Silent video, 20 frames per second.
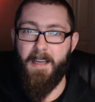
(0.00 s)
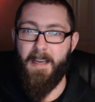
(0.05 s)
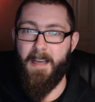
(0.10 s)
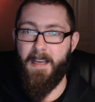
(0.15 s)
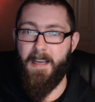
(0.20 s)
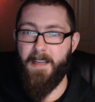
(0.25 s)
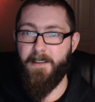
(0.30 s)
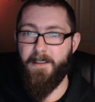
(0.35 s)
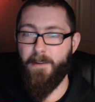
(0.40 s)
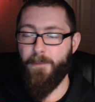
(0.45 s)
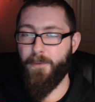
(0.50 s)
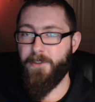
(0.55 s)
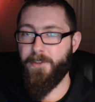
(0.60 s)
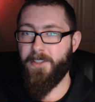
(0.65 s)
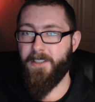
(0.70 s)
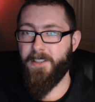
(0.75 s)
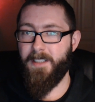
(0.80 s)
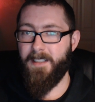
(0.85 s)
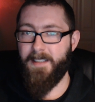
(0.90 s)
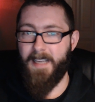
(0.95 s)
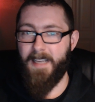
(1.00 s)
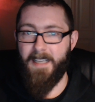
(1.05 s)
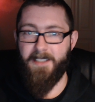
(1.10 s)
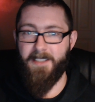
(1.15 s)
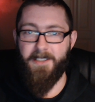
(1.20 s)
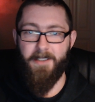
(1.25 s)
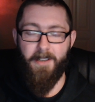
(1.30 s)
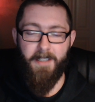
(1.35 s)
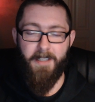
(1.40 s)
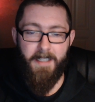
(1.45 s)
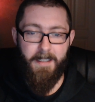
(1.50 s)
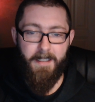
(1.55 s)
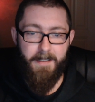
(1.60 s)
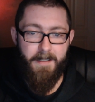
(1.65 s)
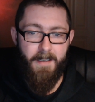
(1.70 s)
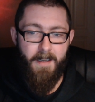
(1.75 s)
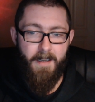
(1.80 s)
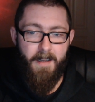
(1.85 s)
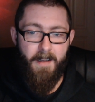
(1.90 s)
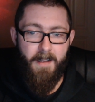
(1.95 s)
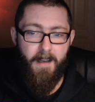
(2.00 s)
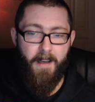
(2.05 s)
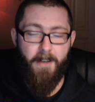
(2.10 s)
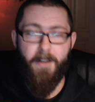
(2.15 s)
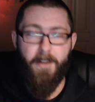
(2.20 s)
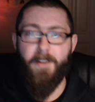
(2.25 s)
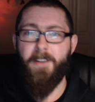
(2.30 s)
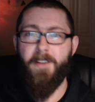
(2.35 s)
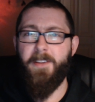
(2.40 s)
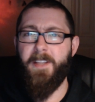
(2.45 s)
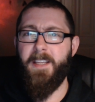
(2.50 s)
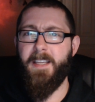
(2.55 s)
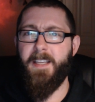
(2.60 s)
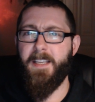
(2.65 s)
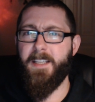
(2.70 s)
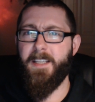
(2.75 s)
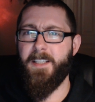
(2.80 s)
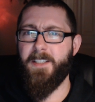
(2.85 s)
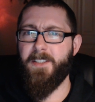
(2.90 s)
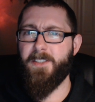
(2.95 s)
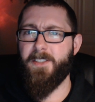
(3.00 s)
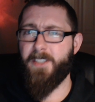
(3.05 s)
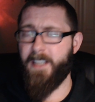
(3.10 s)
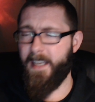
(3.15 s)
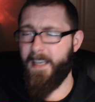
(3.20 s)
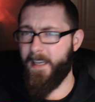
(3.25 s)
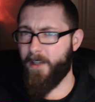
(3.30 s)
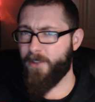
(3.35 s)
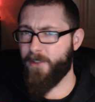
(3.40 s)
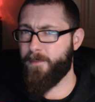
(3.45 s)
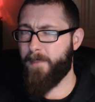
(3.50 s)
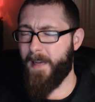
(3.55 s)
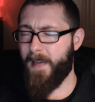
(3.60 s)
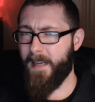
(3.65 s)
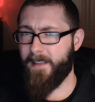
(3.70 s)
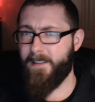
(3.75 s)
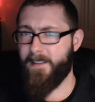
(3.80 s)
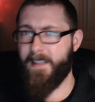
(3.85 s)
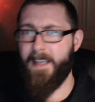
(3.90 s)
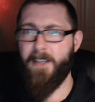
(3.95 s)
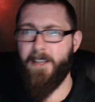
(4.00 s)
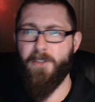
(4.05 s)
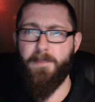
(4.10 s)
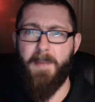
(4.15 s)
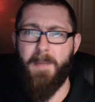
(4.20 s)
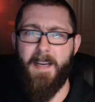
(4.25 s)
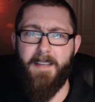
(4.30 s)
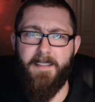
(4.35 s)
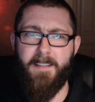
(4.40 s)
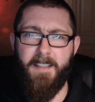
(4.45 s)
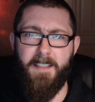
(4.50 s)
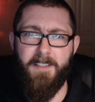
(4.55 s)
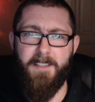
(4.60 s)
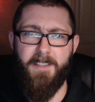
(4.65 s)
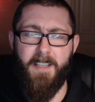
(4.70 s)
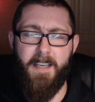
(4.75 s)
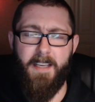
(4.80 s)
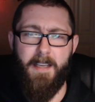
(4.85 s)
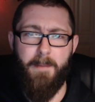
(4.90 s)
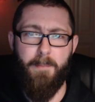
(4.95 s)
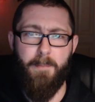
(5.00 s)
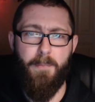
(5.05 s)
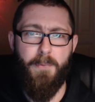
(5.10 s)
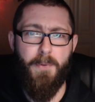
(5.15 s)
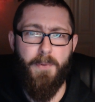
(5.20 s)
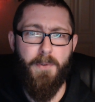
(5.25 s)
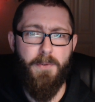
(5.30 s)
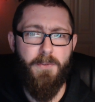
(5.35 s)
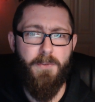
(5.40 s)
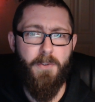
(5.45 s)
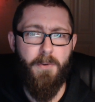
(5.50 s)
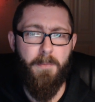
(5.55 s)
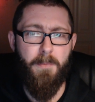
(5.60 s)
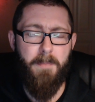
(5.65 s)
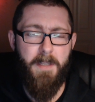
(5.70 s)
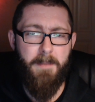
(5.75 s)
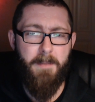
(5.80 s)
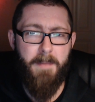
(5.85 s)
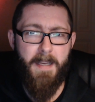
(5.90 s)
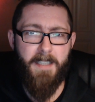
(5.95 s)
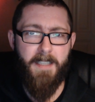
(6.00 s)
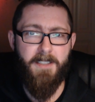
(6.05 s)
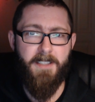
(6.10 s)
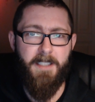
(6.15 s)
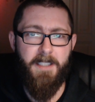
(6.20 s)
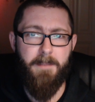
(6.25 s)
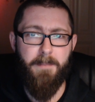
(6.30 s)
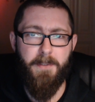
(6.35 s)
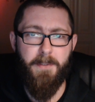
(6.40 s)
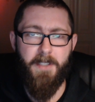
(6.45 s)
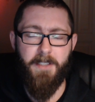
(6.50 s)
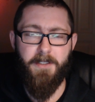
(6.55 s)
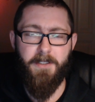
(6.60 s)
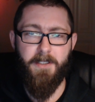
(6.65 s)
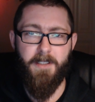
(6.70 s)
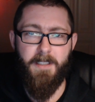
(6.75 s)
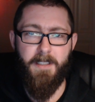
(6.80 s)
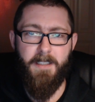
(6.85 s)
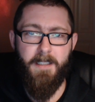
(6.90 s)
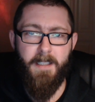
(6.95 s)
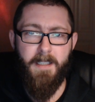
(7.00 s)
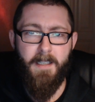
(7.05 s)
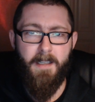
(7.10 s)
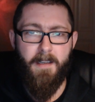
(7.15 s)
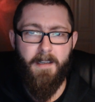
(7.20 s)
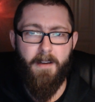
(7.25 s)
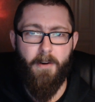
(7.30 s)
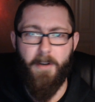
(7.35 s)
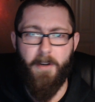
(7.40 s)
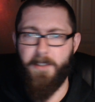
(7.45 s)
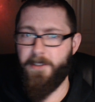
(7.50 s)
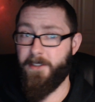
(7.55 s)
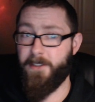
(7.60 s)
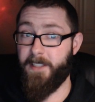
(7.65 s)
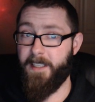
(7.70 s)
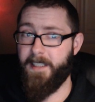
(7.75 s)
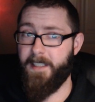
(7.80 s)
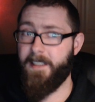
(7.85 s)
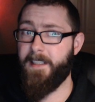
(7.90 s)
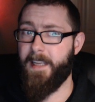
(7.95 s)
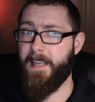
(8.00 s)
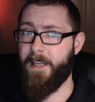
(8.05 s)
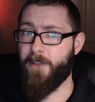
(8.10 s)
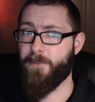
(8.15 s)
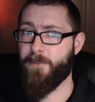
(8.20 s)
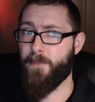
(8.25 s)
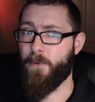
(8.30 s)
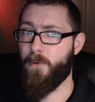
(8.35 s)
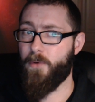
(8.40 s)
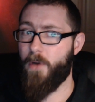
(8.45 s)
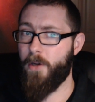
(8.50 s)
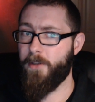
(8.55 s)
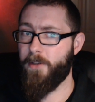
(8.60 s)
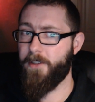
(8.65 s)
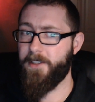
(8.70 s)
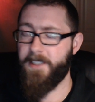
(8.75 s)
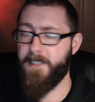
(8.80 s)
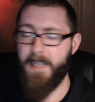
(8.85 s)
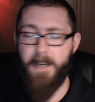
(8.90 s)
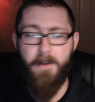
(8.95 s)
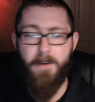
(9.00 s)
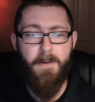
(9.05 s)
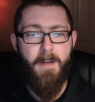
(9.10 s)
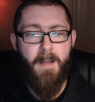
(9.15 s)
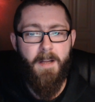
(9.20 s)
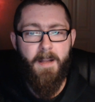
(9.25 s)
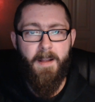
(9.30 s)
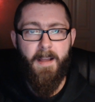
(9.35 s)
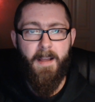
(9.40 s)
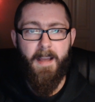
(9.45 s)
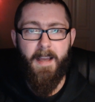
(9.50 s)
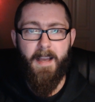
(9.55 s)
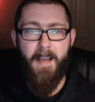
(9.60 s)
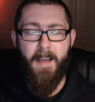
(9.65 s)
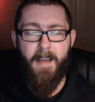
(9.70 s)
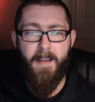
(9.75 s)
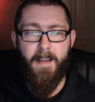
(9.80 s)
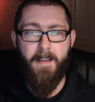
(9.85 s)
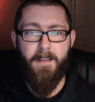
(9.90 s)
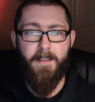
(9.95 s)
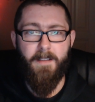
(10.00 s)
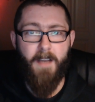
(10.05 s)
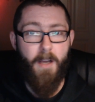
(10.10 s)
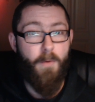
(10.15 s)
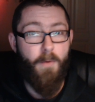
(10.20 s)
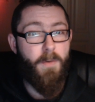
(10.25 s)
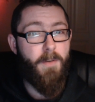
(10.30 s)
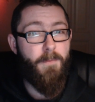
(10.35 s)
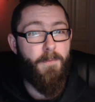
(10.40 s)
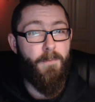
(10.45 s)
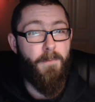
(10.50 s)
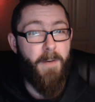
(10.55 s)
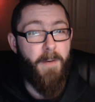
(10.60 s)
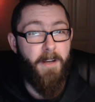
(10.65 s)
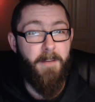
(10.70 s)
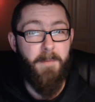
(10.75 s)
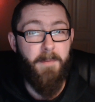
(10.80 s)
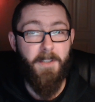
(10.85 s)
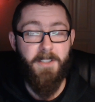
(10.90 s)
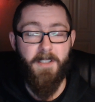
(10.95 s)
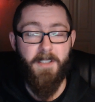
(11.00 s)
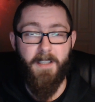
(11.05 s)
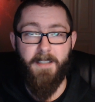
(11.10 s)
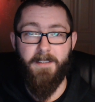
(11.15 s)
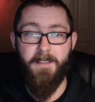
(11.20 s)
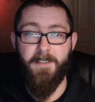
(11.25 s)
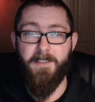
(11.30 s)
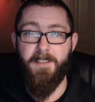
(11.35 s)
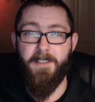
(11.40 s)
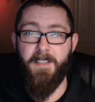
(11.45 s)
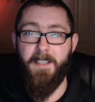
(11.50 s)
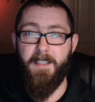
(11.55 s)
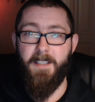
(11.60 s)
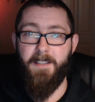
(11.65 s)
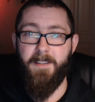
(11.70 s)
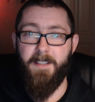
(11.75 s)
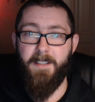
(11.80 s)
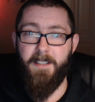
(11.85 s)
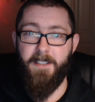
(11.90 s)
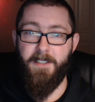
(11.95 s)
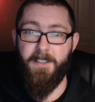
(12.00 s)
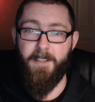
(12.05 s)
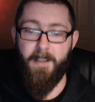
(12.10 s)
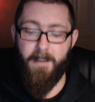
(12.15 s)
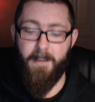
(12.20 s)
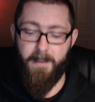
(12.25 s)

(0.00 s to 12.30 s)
And unfortunately, that's not in. Another thing is Chaos Pact. Chaos Pact is a brutal min-max team, potentially, or I should say Chaos Marauders now, and I would have very much liked to see the